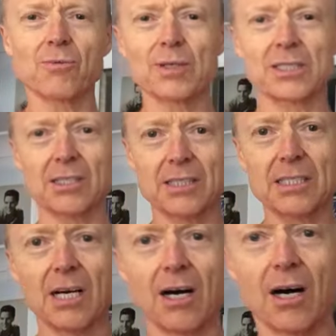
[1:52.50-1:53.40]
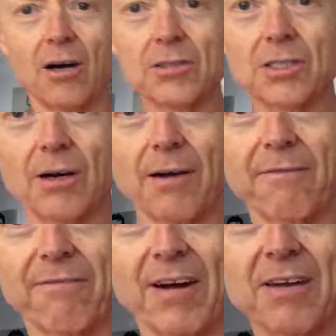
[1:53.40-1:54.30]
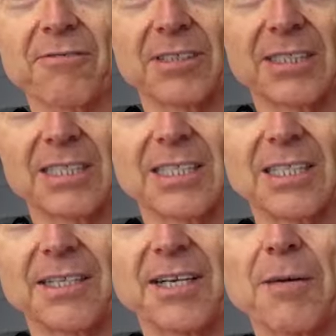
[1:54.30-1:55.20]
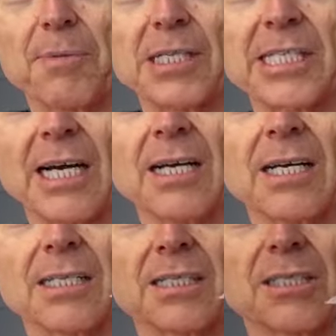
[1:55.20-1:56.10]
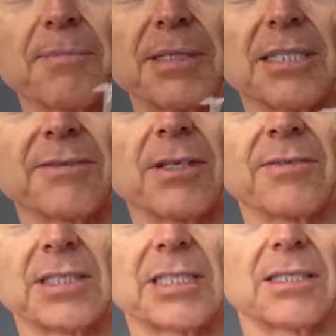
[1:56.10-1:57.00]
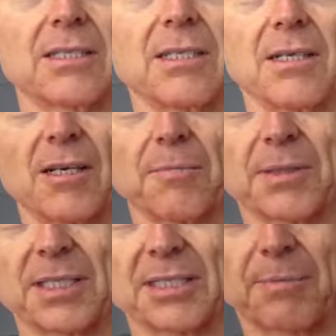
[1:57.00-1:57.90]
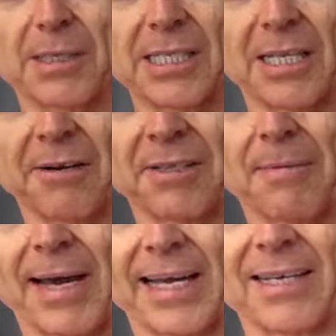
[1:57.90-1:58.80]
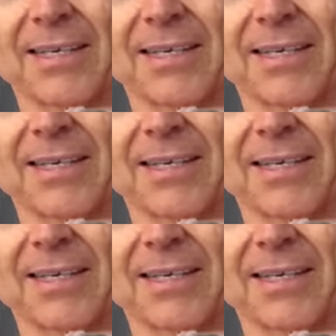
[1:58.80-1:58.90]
ones like this, old-time favourites. No picture, just the best of Elvis. But there's a picture there in the back.